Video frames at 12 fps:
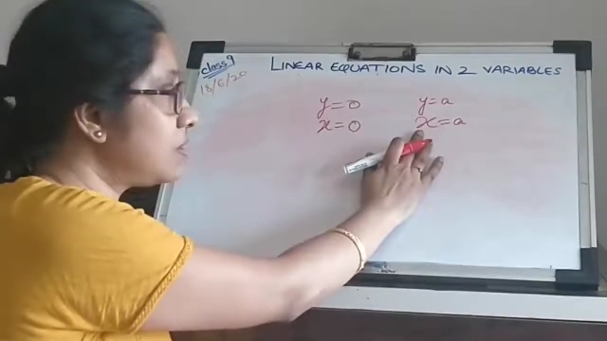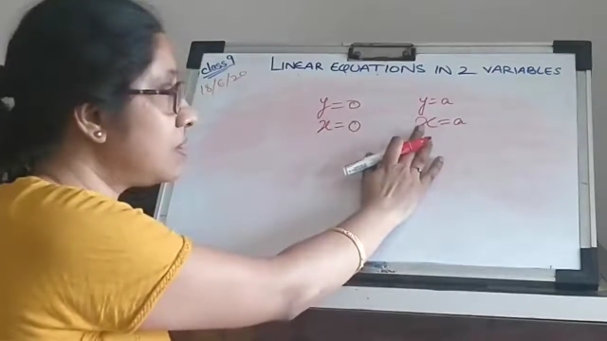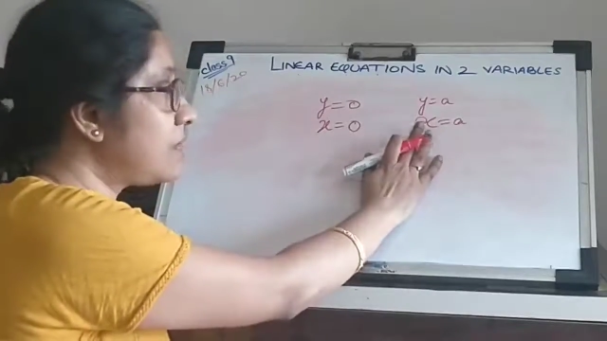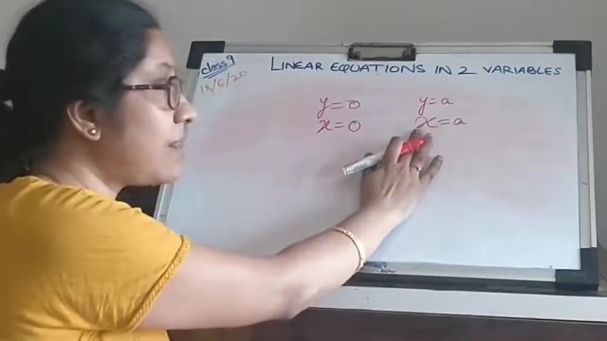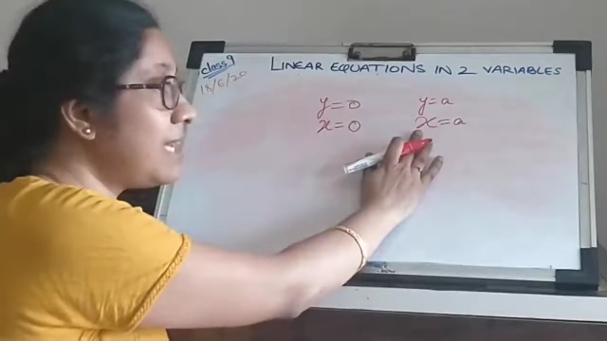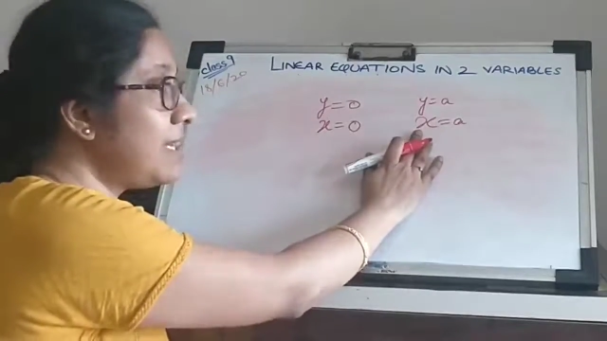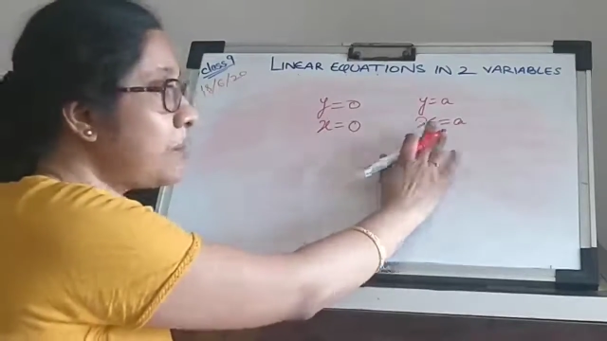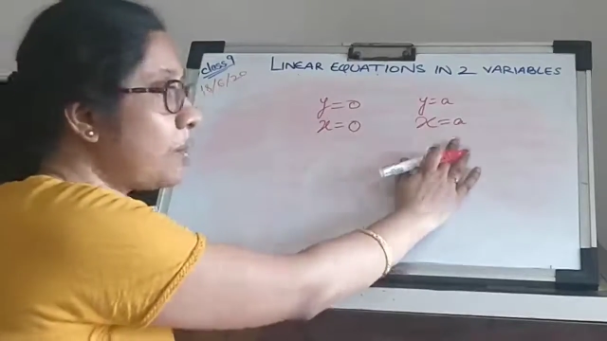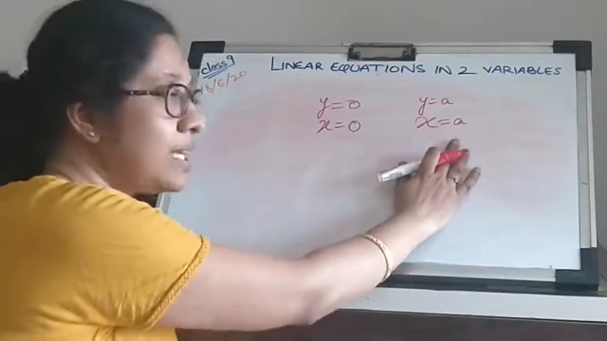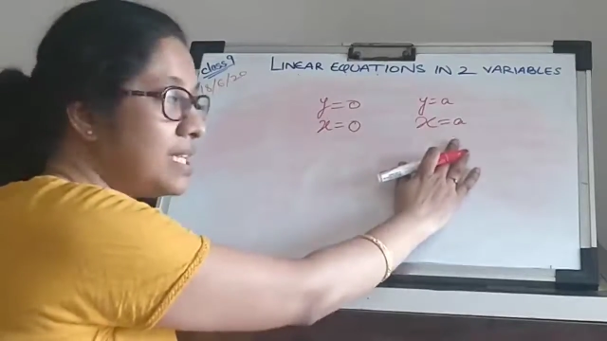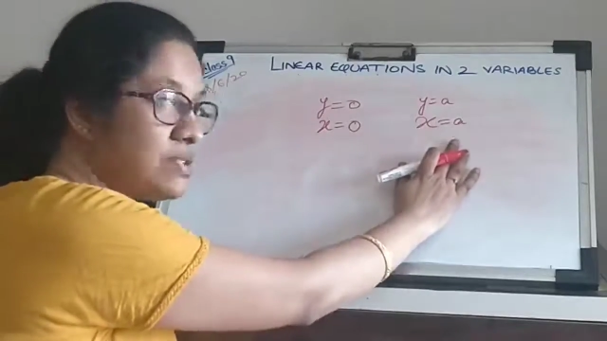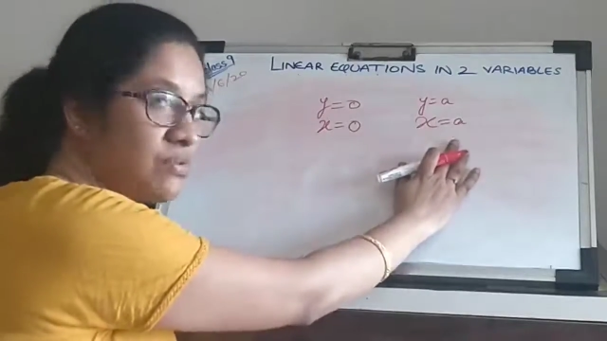the y
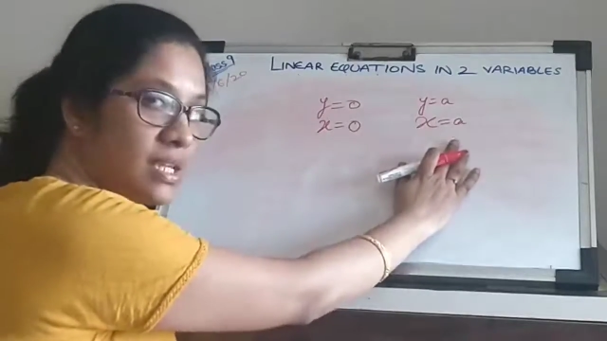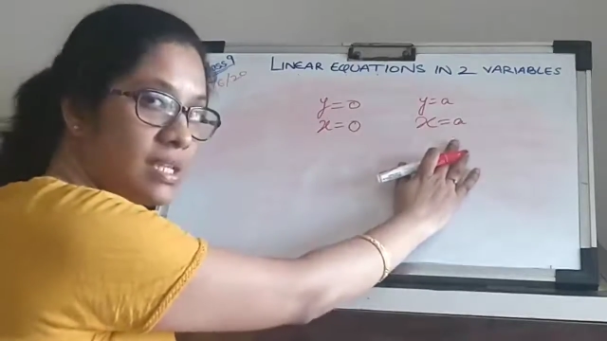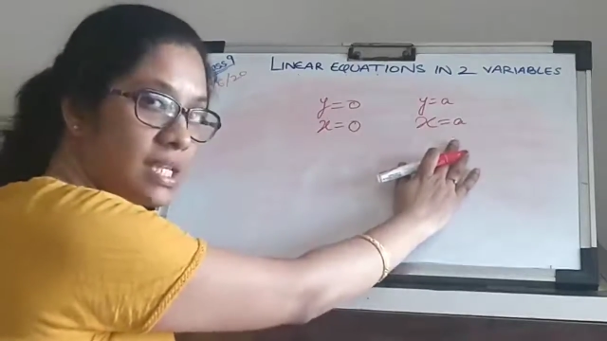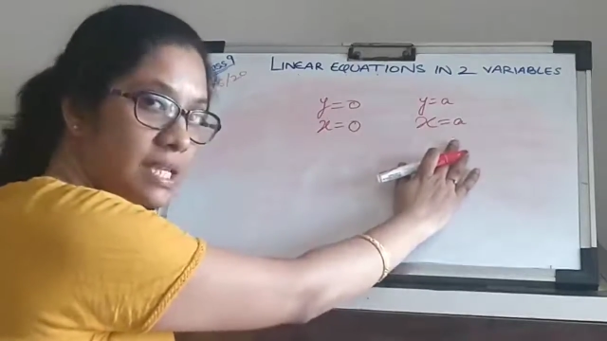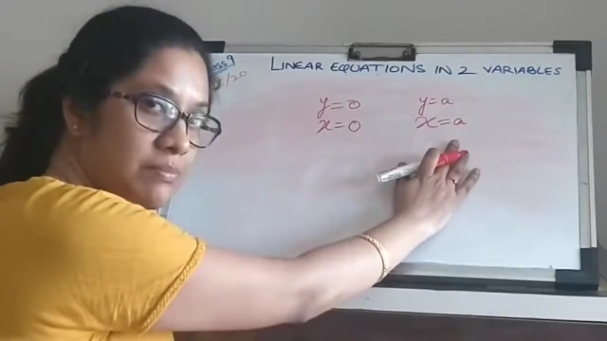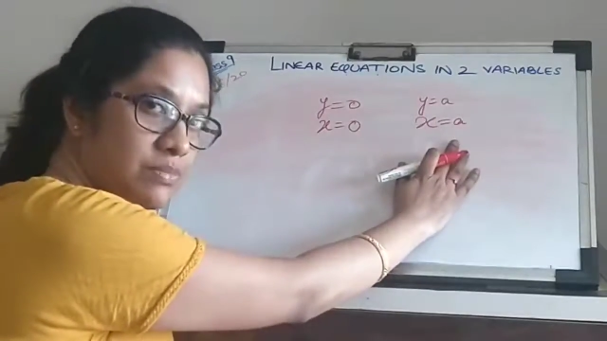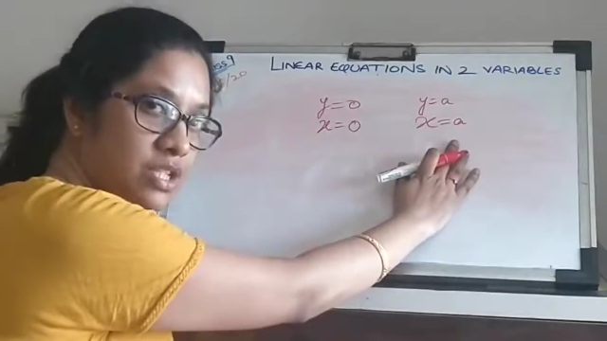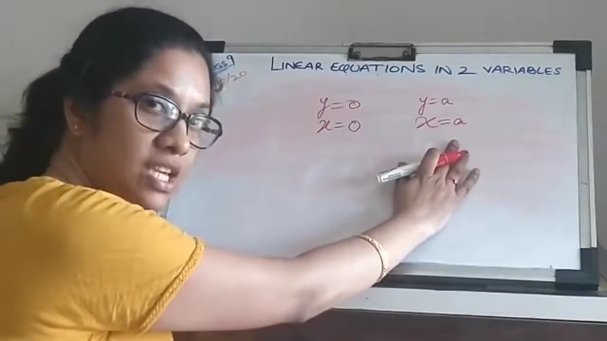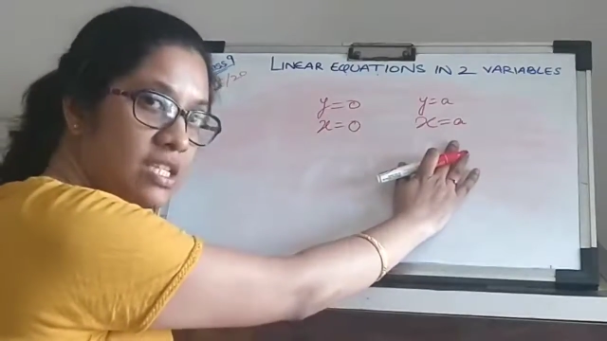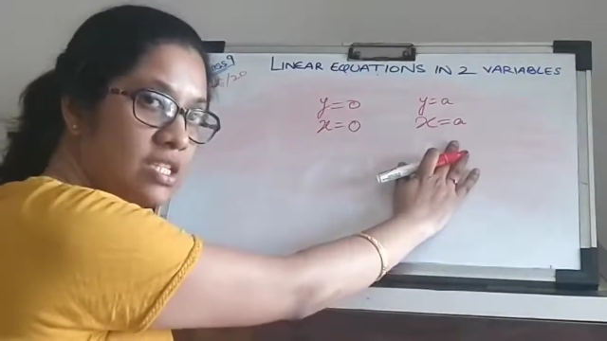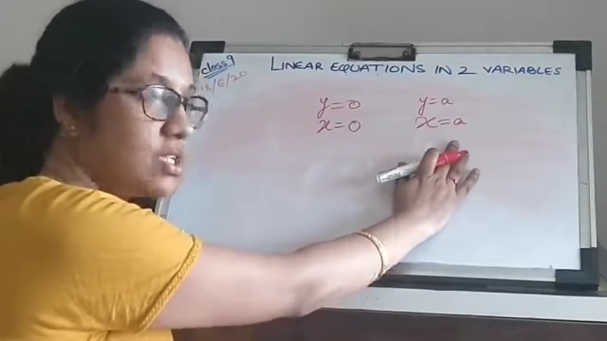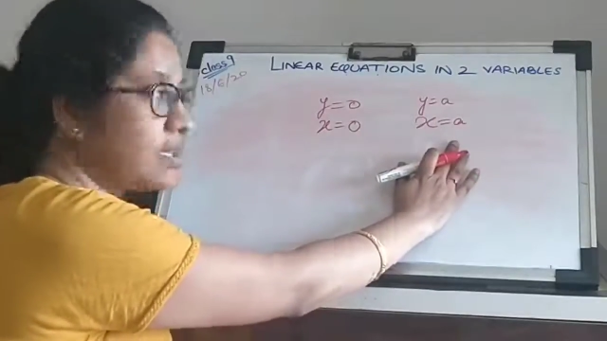point will keep
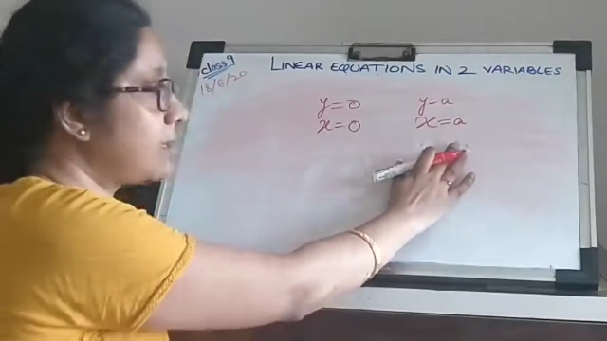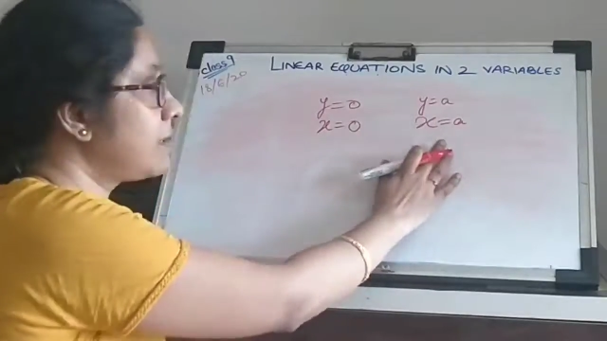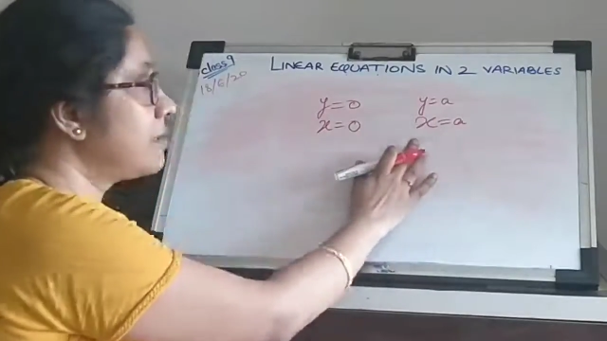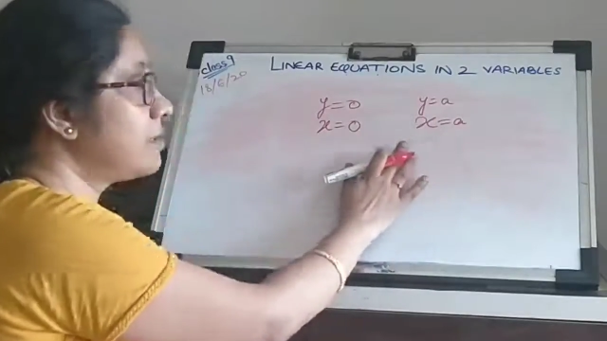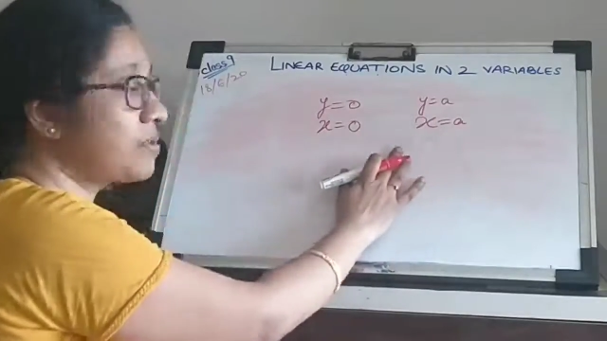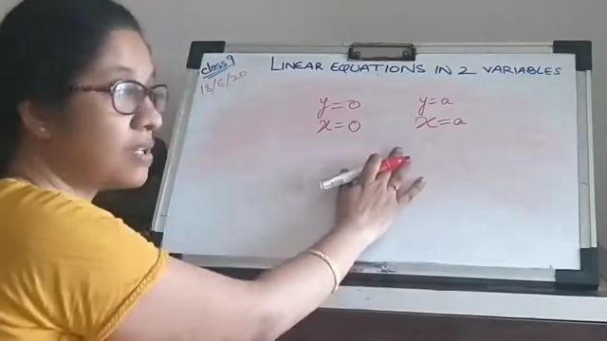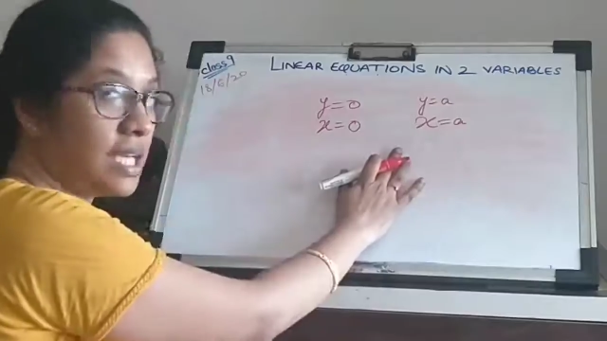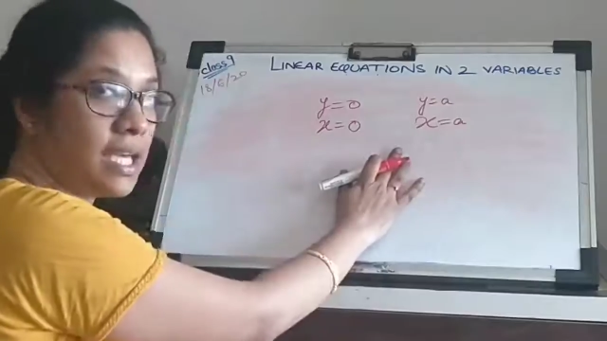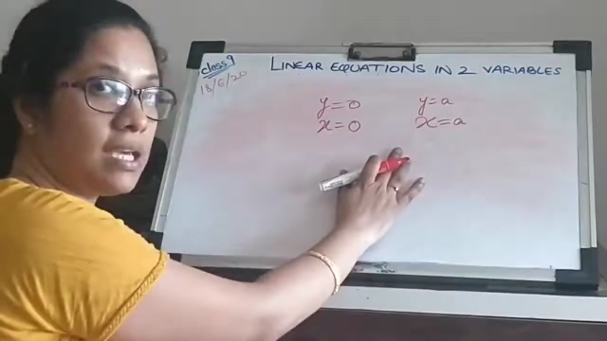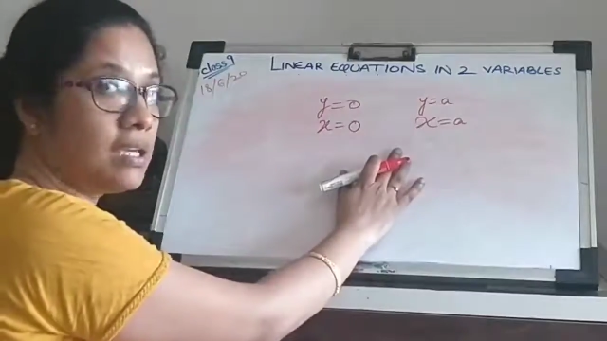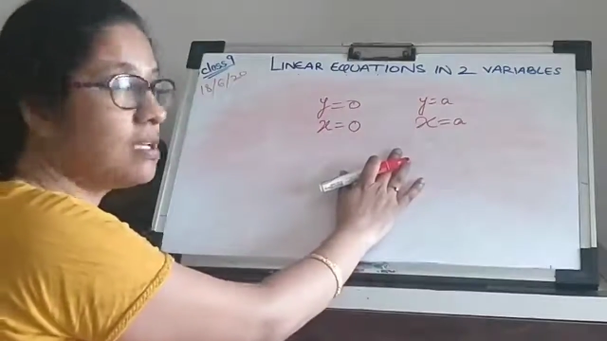changing. Okay?